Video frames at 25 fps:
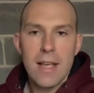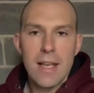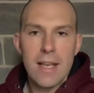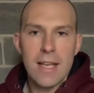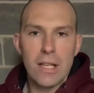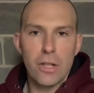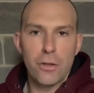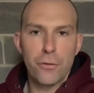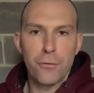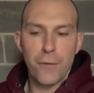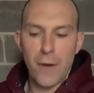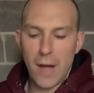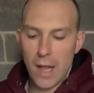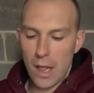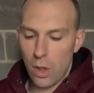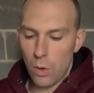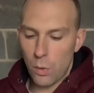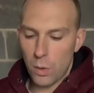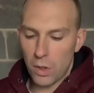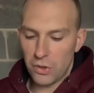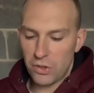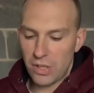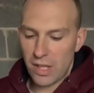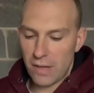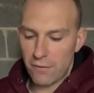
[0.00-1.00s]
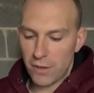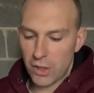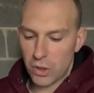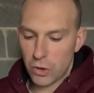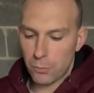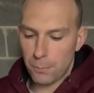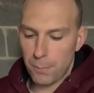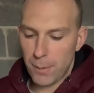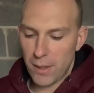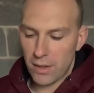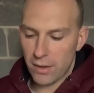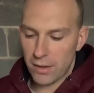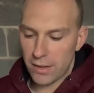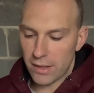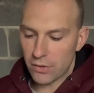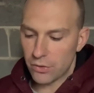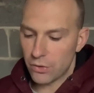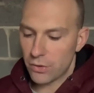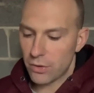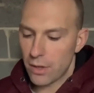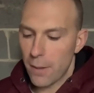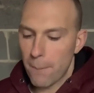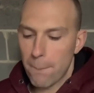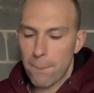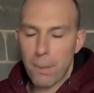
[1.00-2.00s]
His followers have
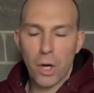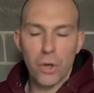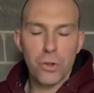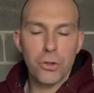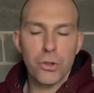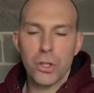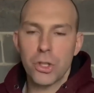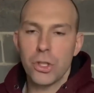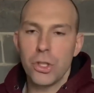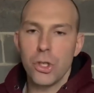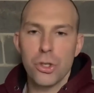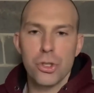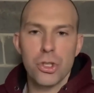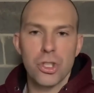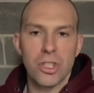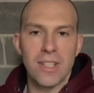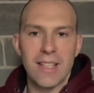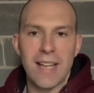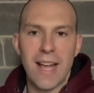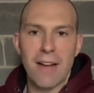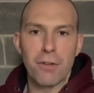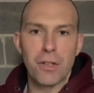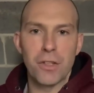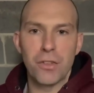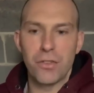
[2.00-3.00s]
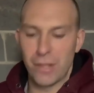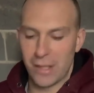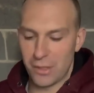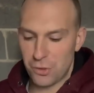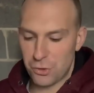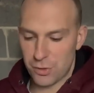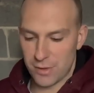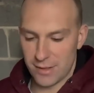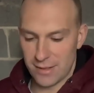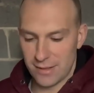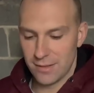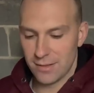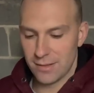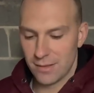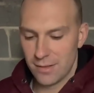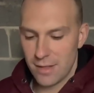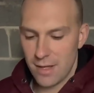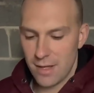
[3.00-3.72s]
experienced persecution in every century.